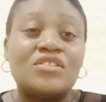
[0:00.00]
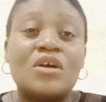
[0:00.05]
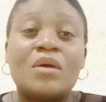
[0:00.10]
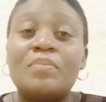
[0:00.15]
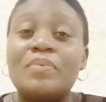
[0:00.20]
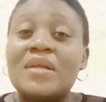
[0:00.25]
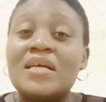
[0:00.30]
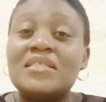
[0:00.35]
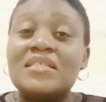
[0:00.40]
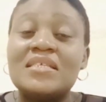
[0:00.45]
Some
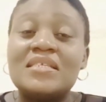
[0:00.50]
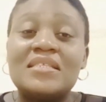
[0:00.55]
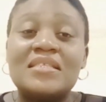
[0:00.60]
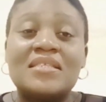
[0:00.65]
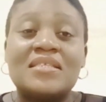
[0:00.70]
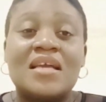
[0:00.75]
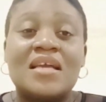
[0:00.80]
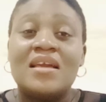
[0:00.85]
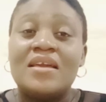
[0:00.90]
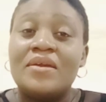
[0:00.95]
places
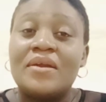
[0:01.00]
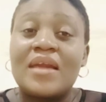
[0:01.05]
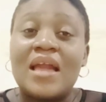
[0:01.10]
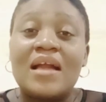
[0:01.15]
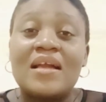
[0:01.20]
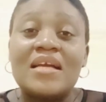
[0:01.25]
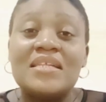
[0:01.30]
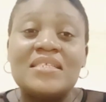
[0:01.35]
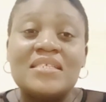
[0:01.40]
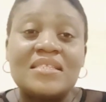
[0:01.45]
you
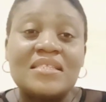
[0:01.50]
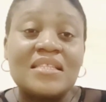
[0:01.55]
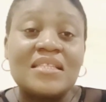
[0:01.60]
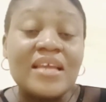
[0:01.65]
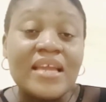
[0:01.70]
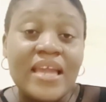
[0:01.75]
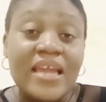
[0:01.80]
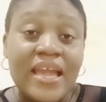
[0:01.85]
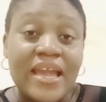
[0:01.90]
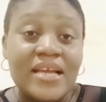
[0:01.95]
can get it
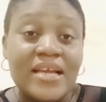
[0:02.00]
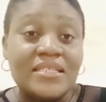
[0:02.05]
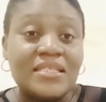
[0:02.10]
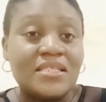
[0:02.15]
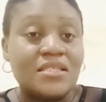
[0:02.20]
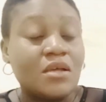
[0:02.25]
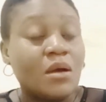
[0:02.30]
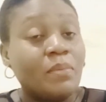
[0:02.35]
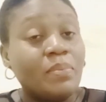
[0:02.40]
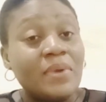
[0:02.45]
3.8,
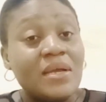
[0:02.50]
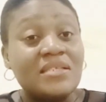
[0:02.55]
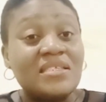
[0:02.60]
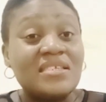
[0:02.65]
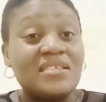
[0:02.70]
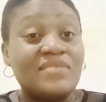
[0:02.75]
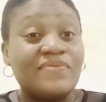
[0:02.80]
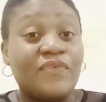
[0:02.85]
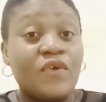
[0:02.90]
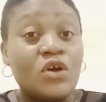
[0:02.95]
some
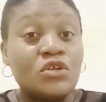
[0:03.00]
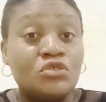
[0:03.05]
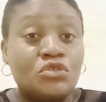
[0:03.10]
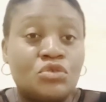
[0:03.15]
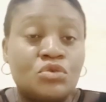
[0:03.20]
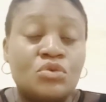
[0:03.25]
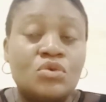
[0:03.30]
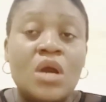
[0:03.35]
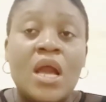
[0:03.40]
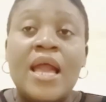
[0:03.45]
places
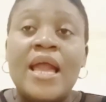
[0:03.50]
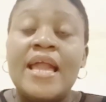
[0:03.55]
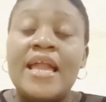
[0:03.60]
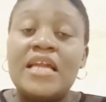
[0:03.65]
4.2.